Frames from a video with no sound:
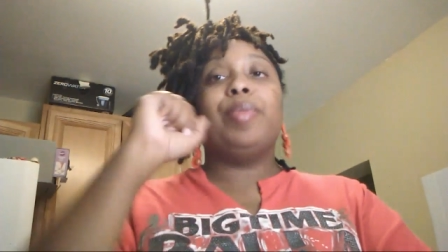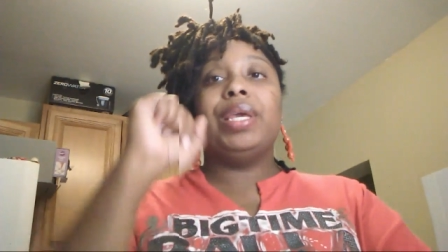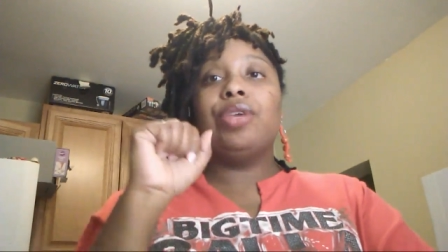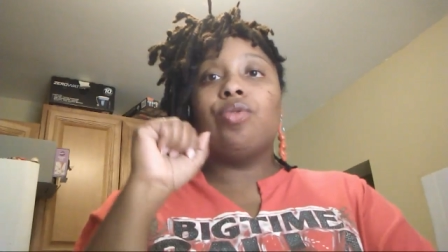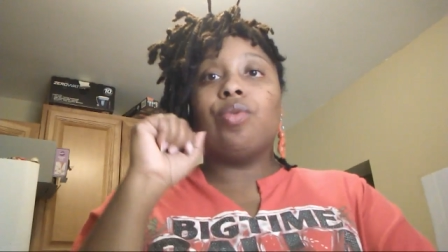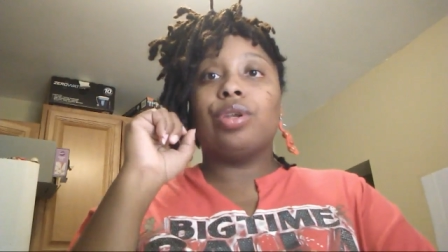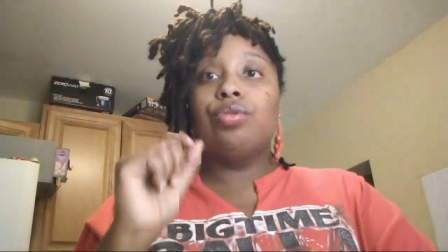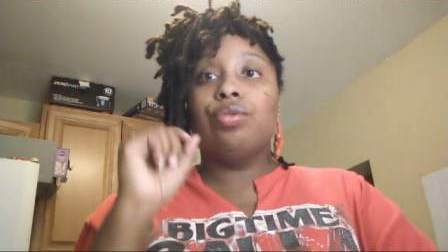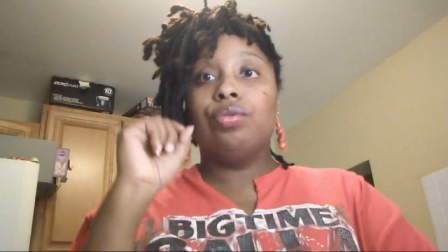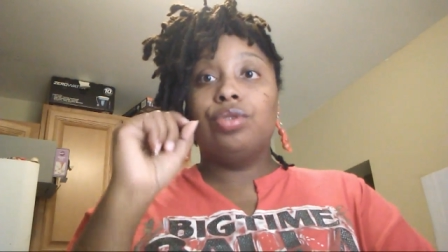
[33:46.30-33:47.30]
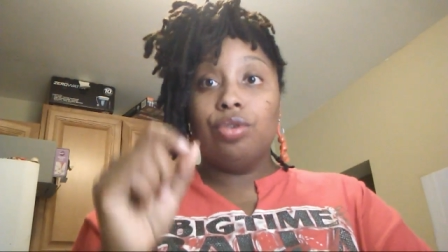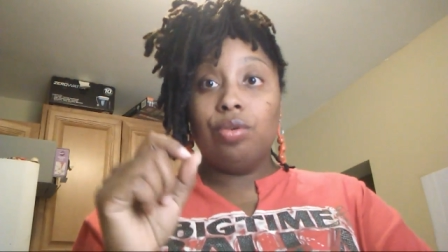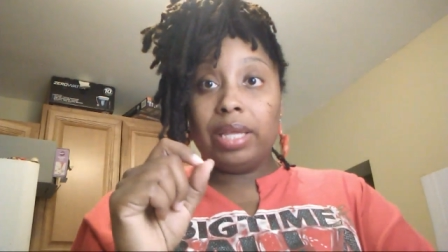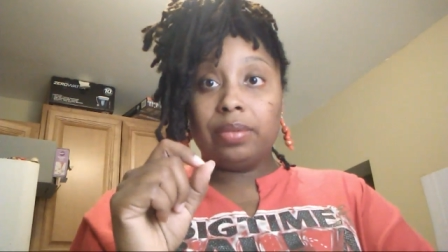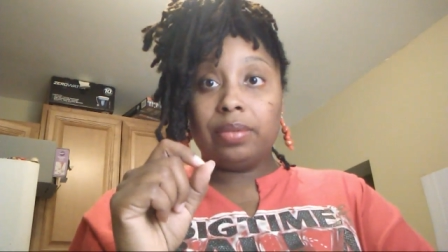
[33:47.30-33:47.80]
big you want to
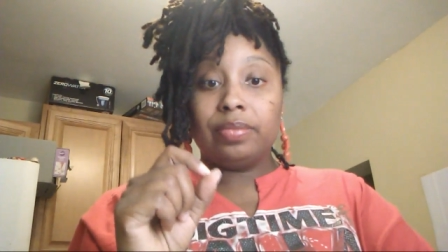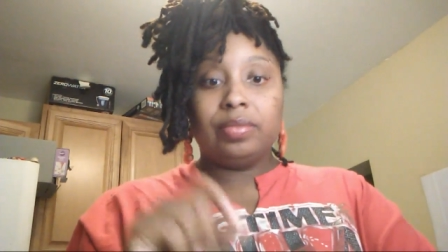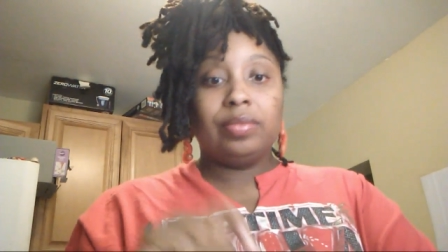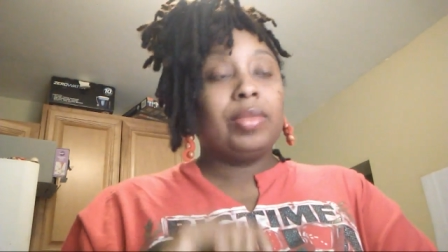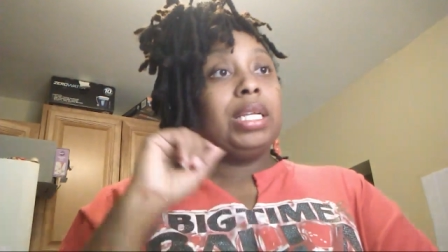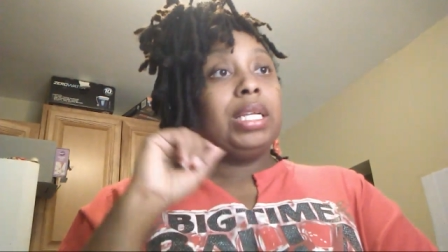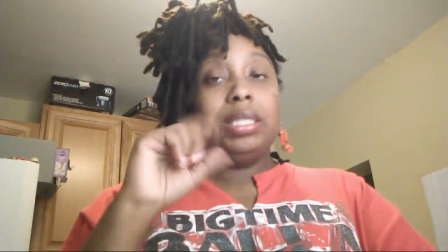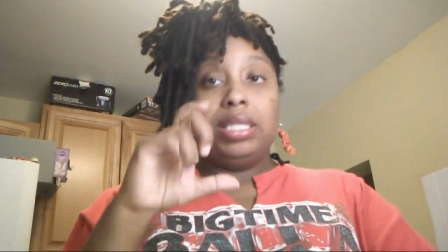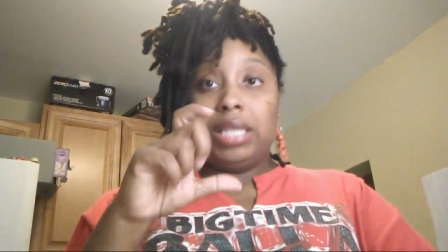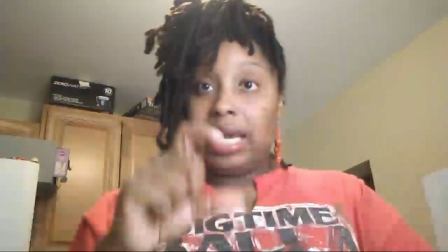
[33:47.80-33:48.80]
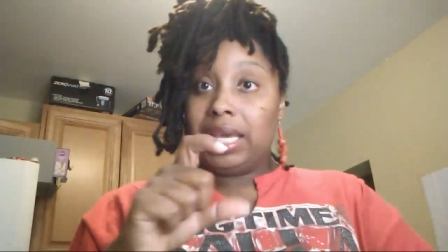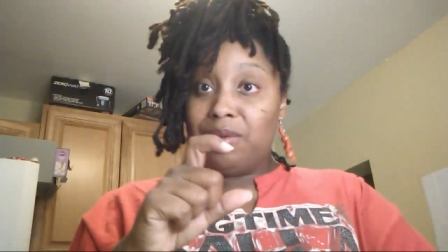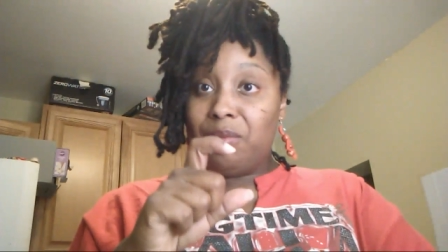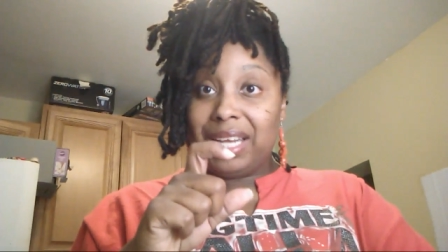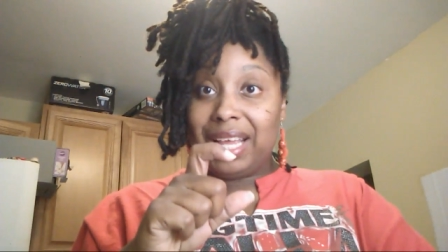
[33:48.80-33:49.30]
do it. Take
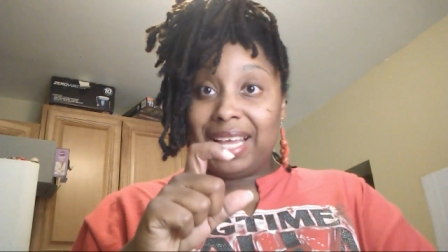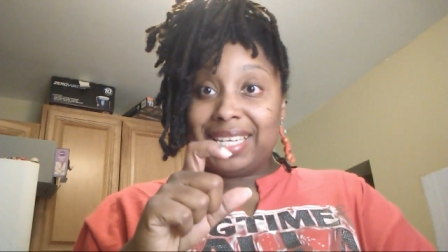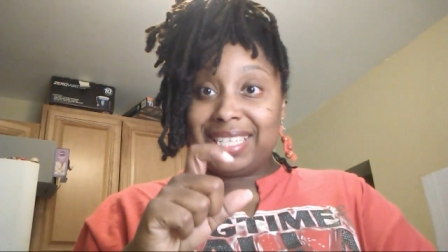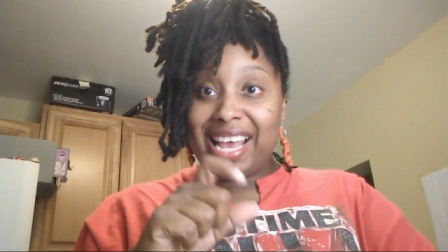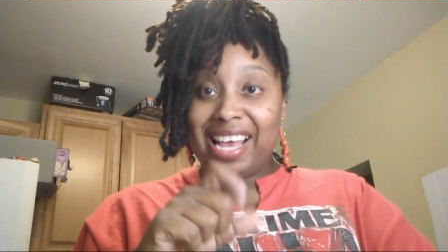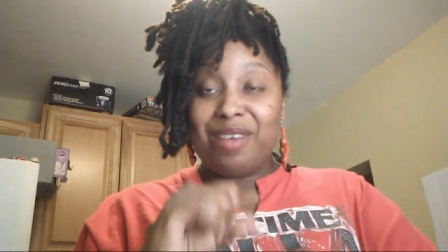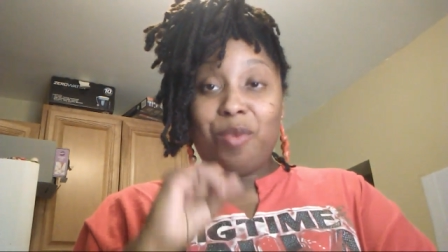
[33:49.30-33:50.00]
it one day at a time.